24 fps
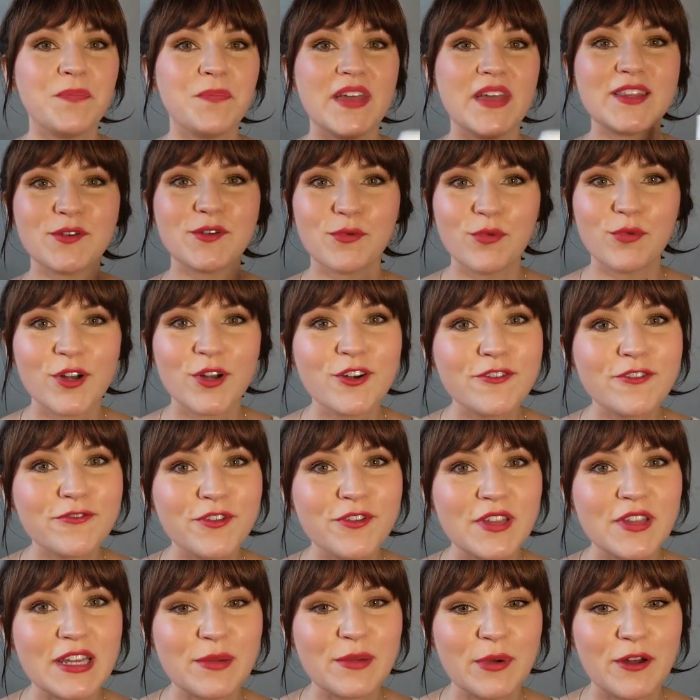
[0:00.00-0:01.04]
And the wonderful
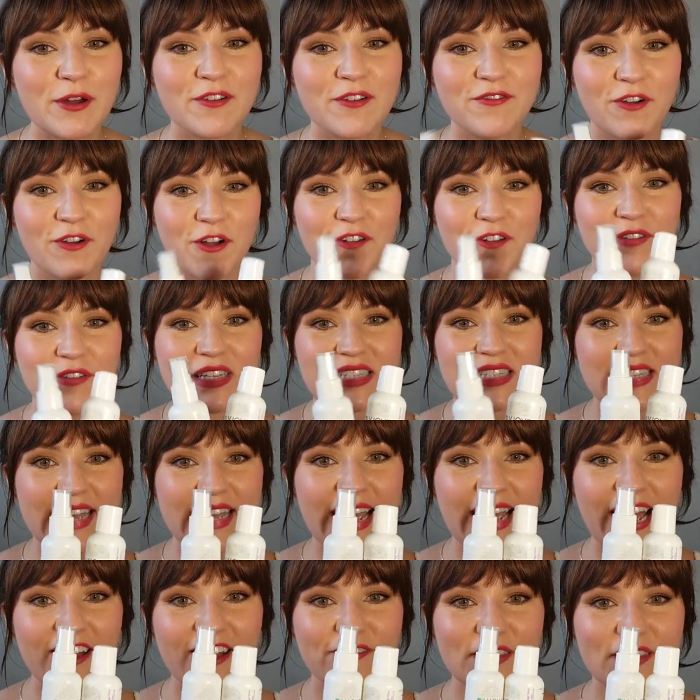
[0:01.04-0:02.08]
thing about EVOLVh is they
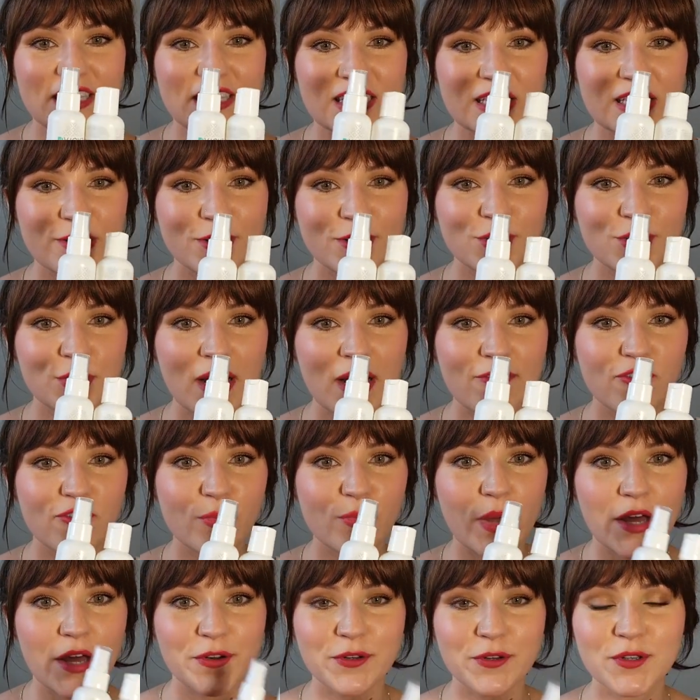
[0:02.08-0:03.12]
have these little travel
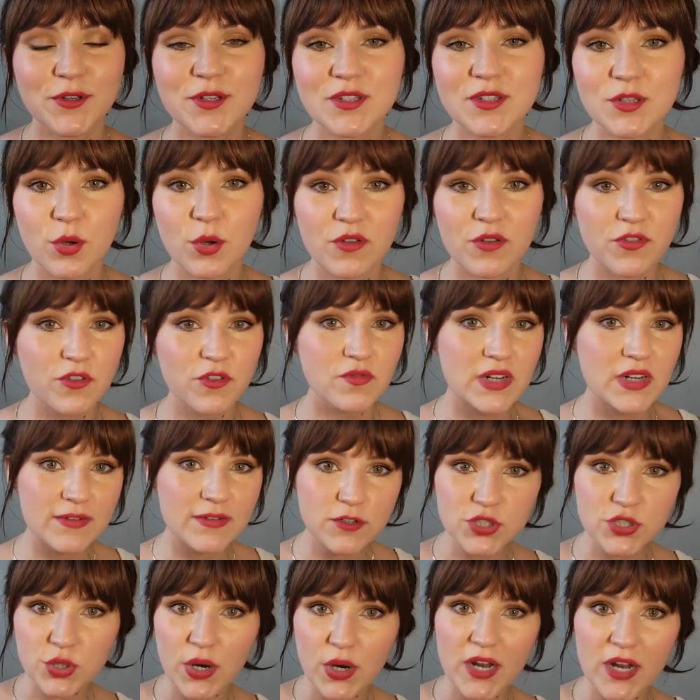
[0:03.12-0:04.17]
bottles. So if you've
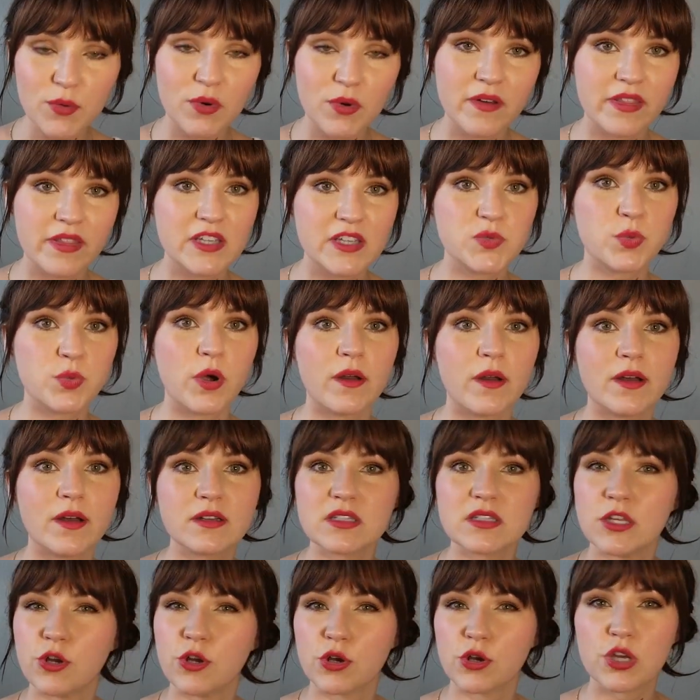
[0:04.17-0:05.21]
never tried one of these
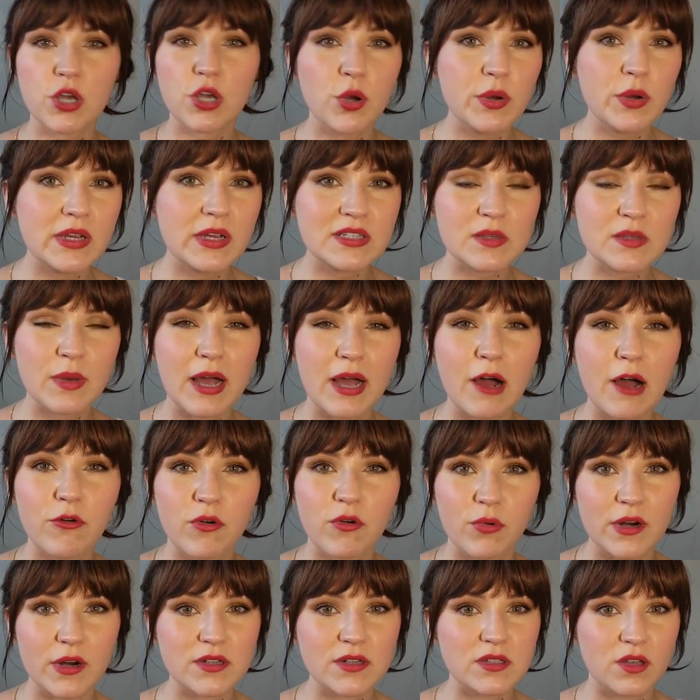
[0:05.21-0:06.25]
products and you're curious about how it
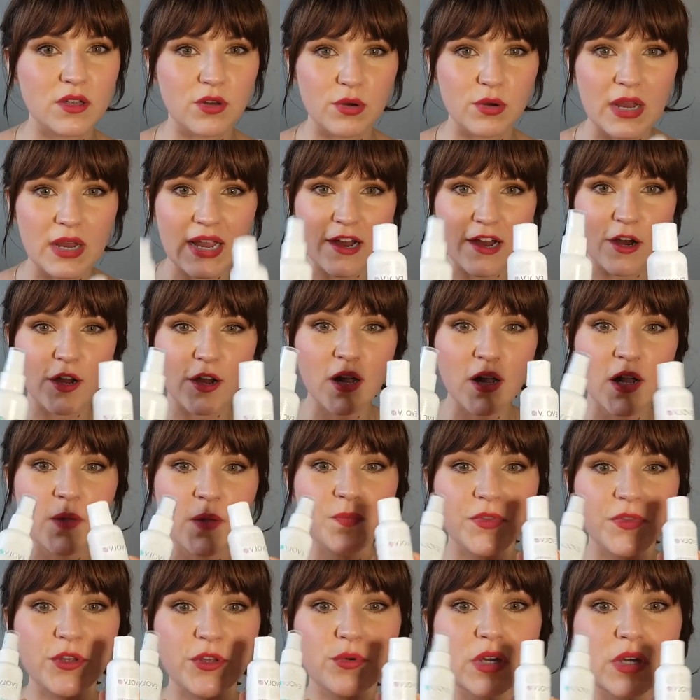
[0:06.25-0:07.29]
works on your hair,
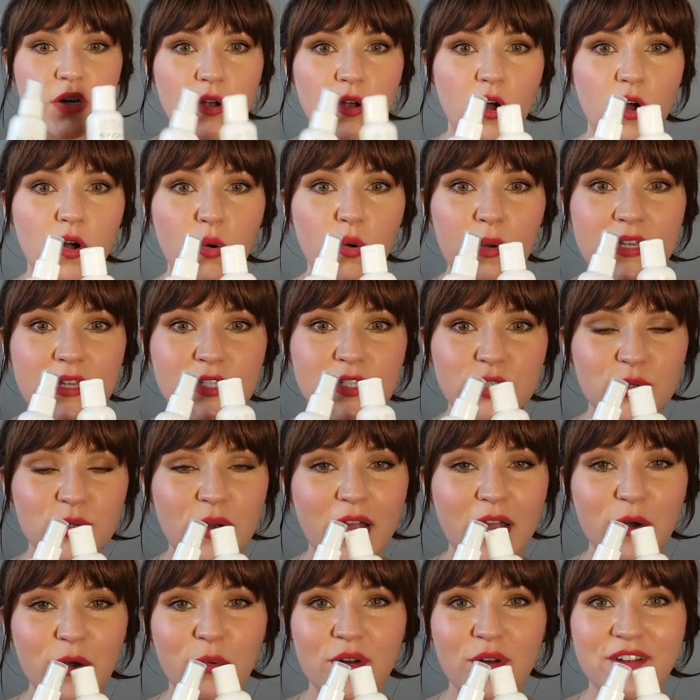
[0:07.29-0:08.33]
you can always
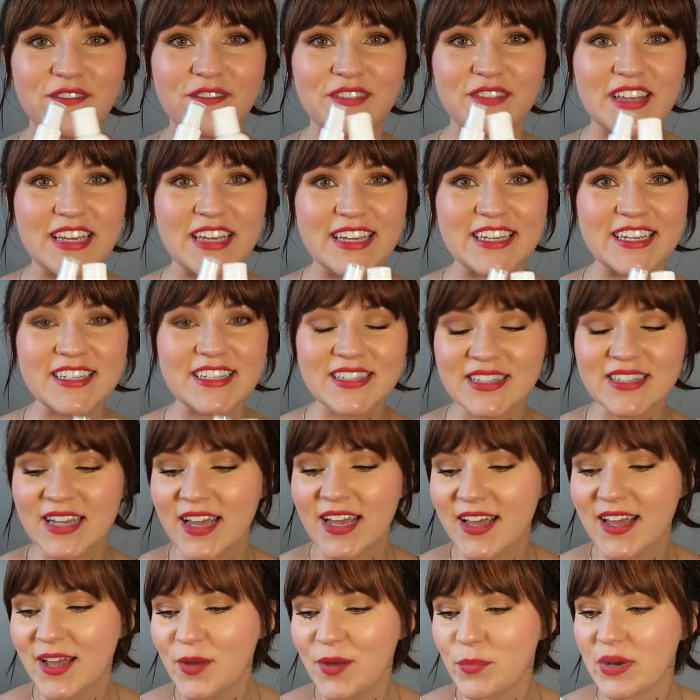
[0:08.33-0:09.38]
try one of these.
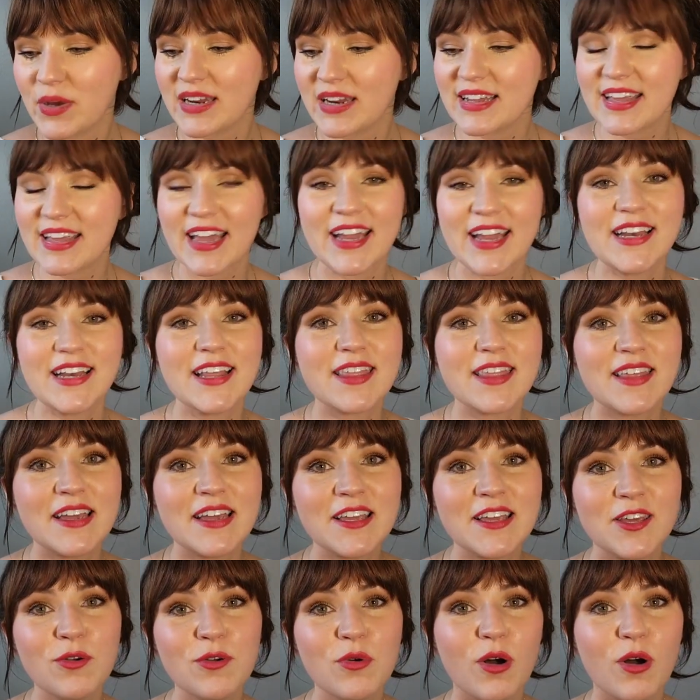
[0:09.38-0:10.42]
But again,
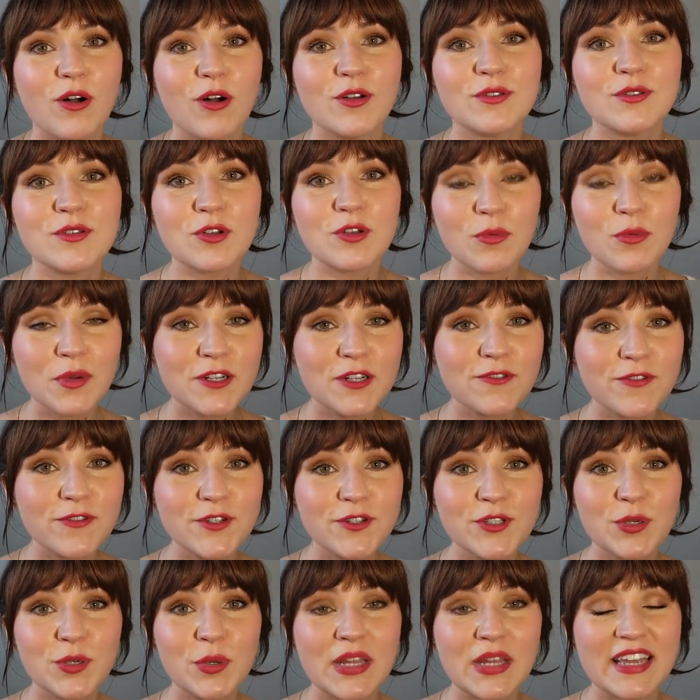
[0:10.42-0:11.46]
thank you all so much for
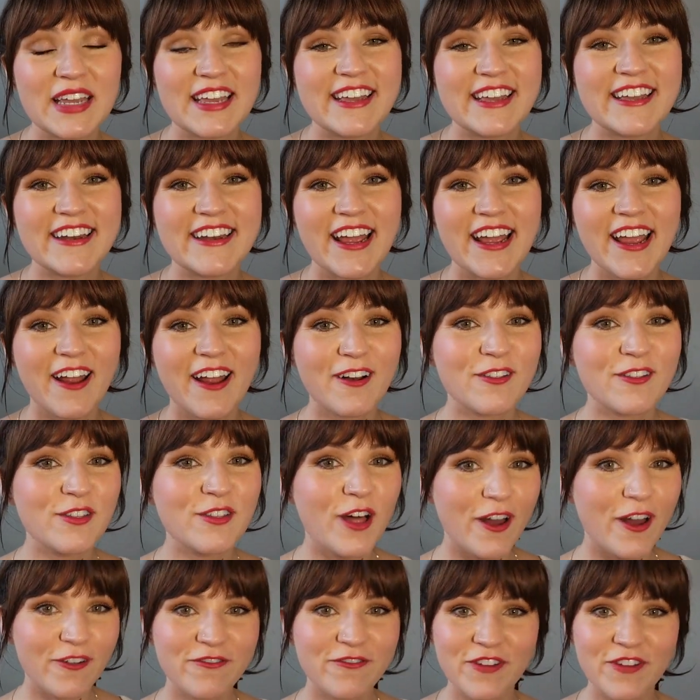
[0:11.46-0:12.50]
tuning in. I had a
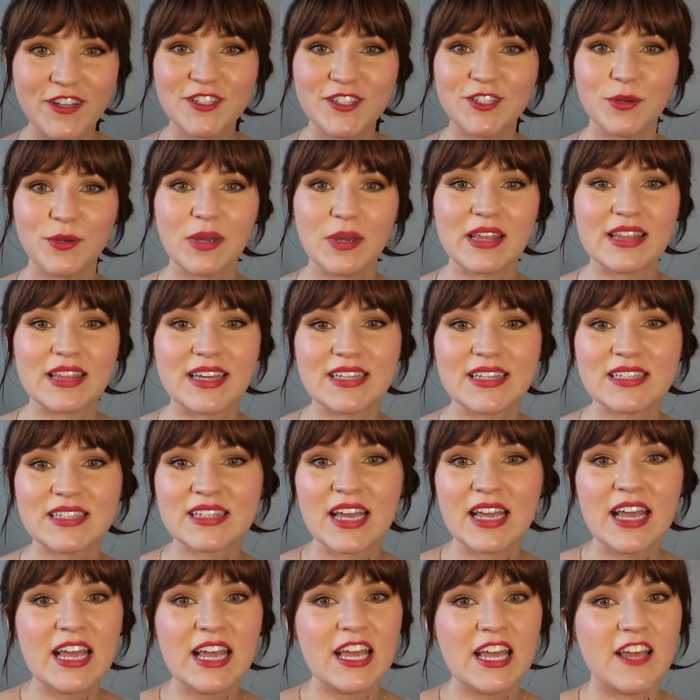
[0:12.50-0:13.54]
lot of fun doing this.
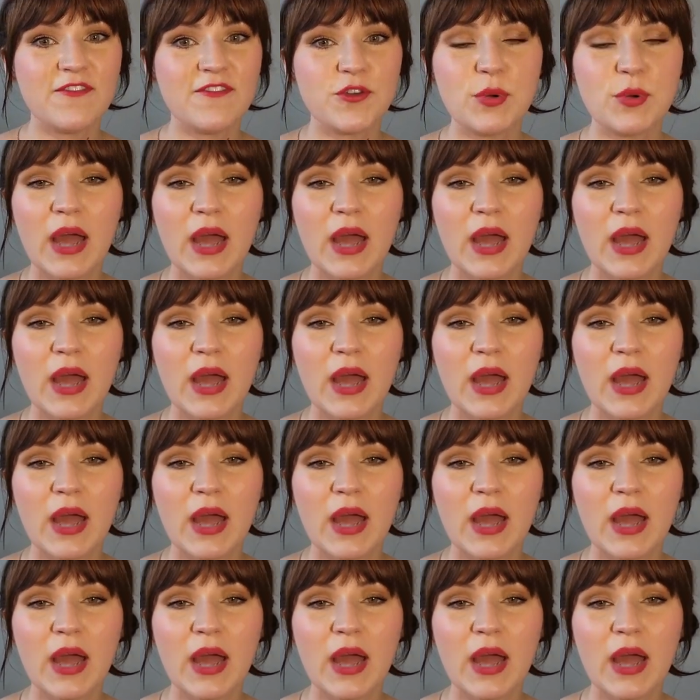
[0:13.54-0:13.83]
If you